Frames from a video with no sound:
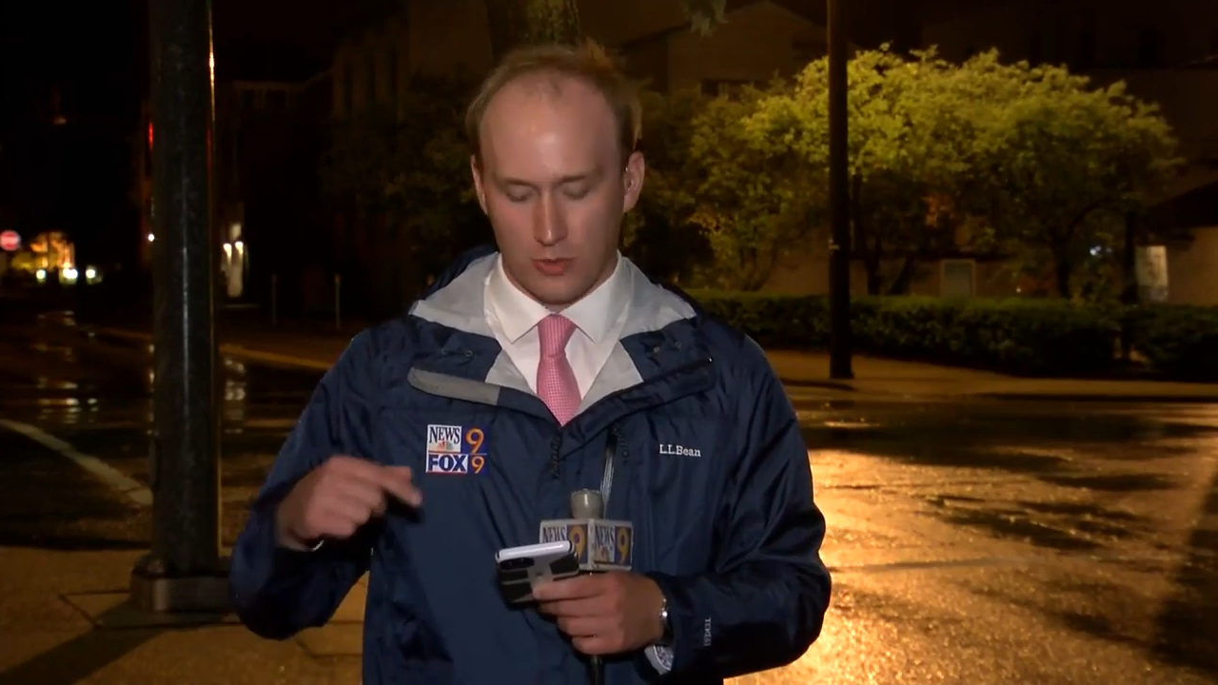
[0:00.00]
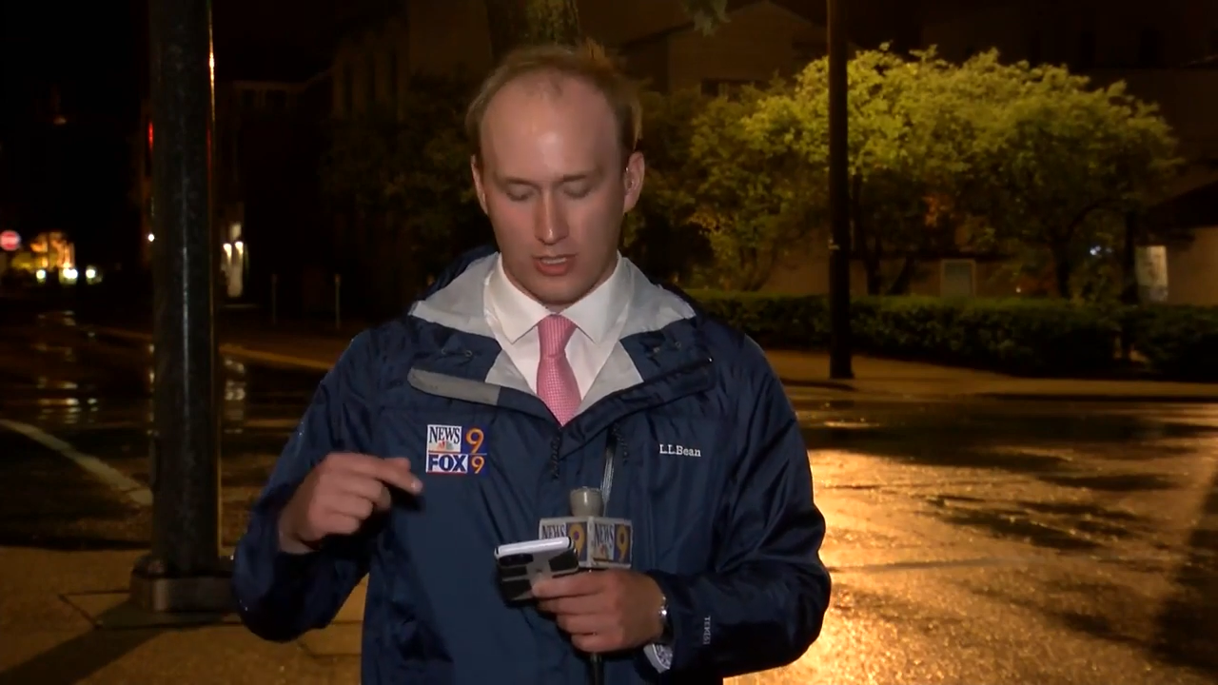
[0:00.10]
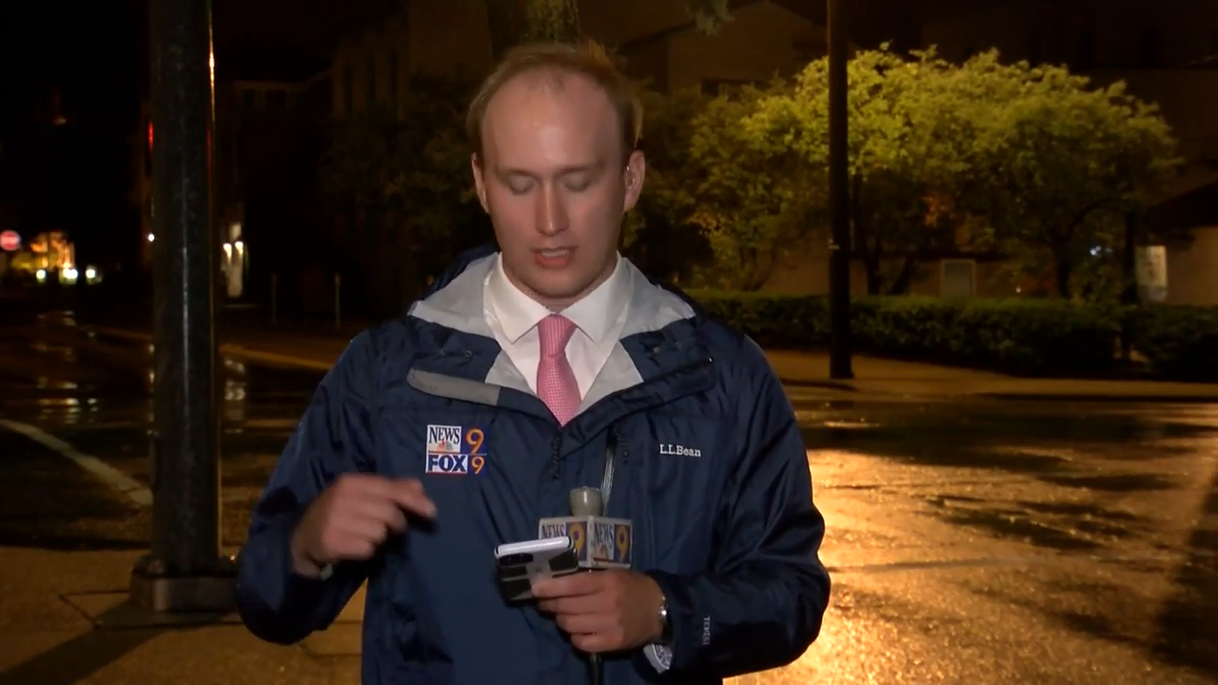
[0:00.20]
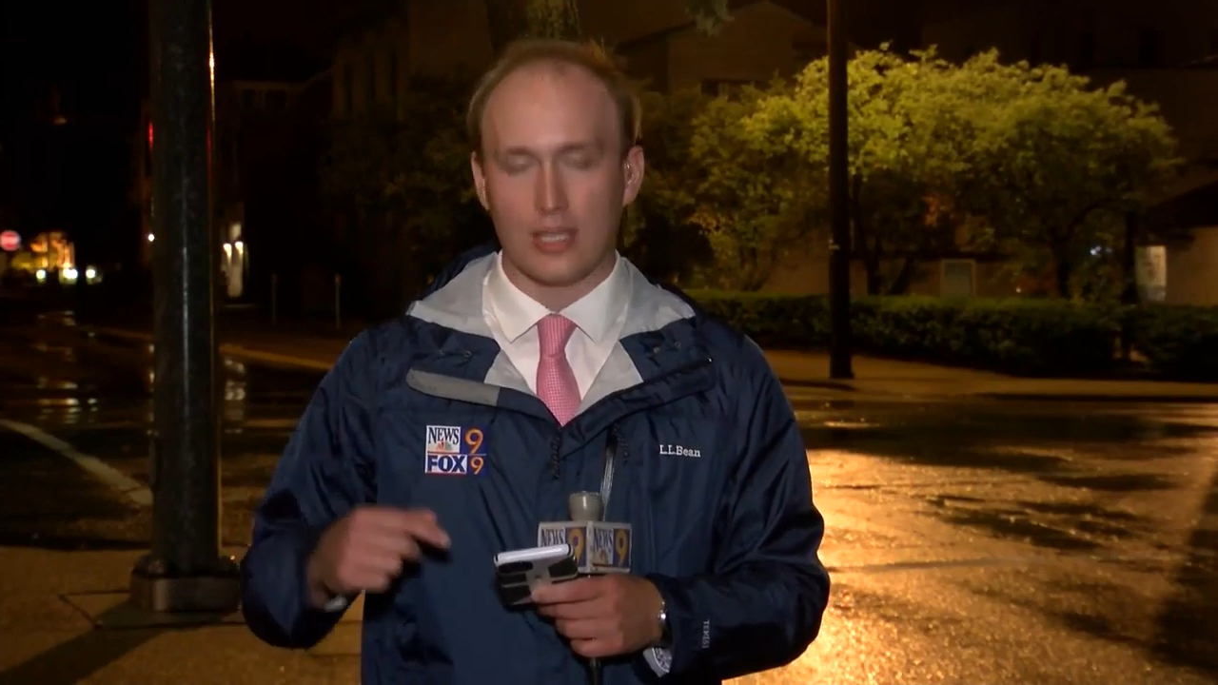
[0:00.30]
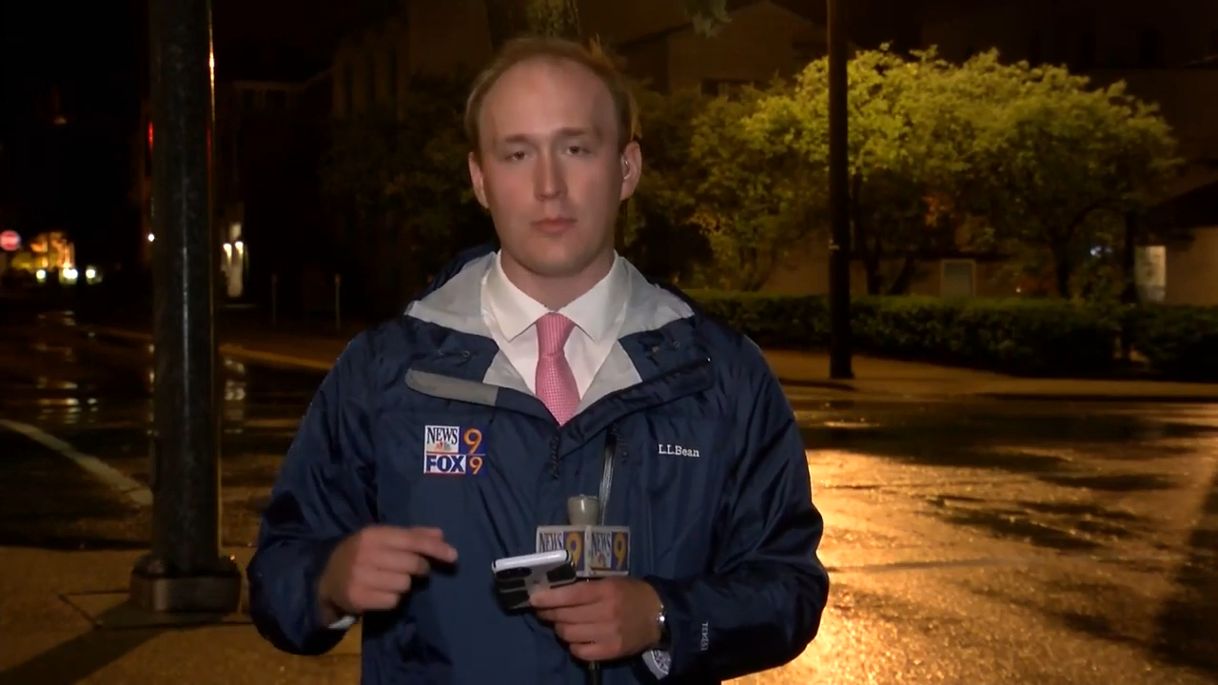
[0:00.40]
we're going
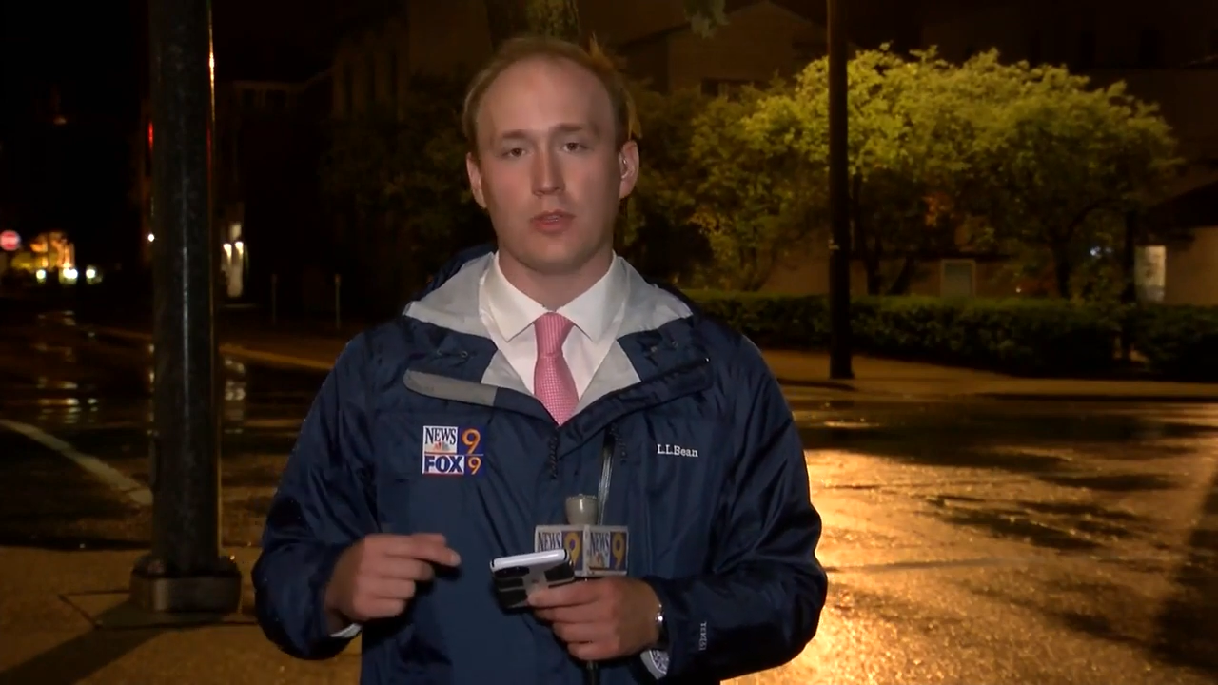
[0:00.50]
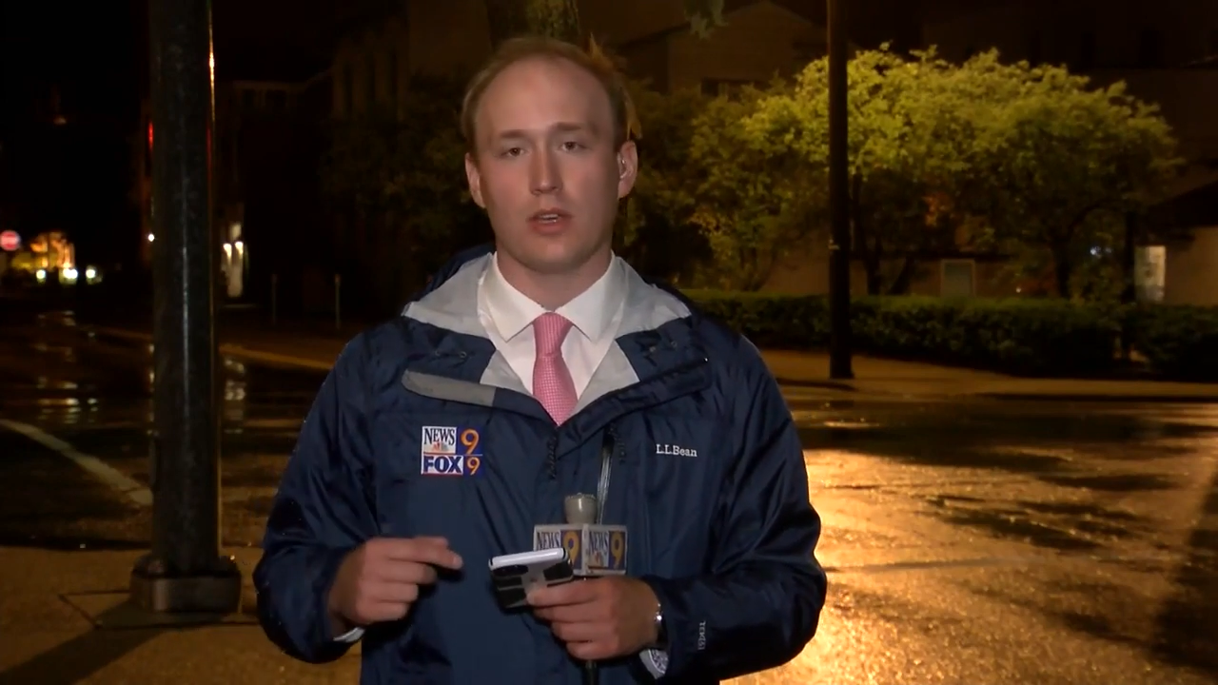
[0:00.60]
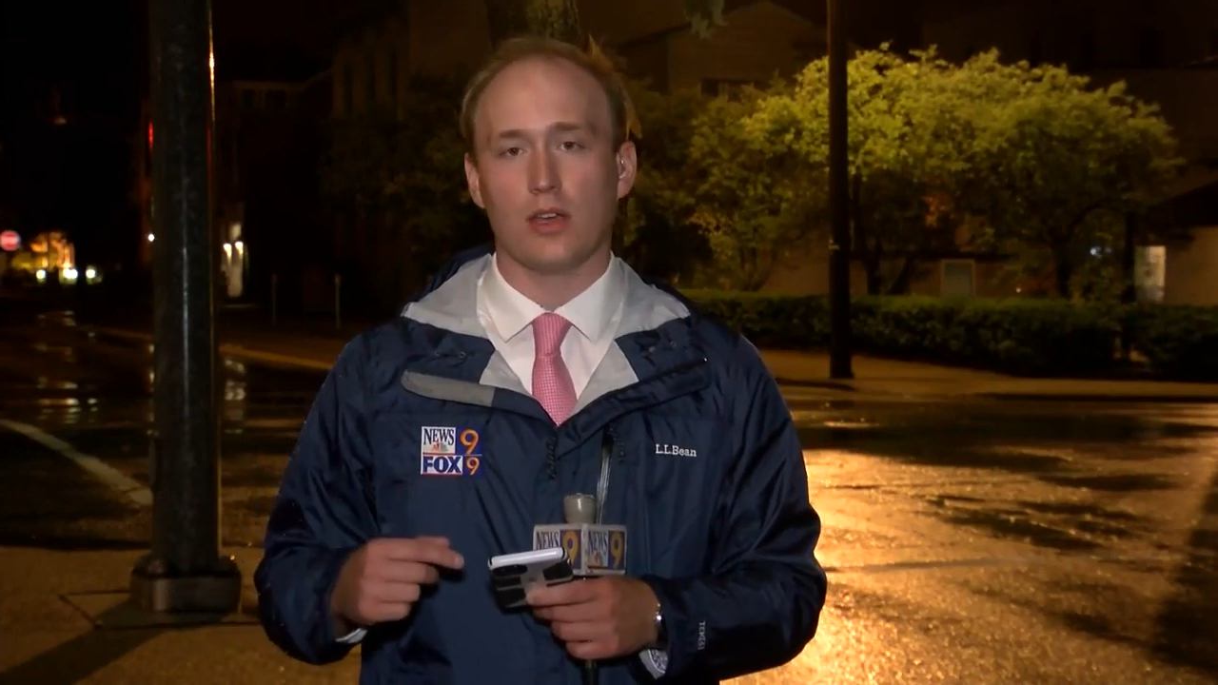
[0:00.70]
to keep you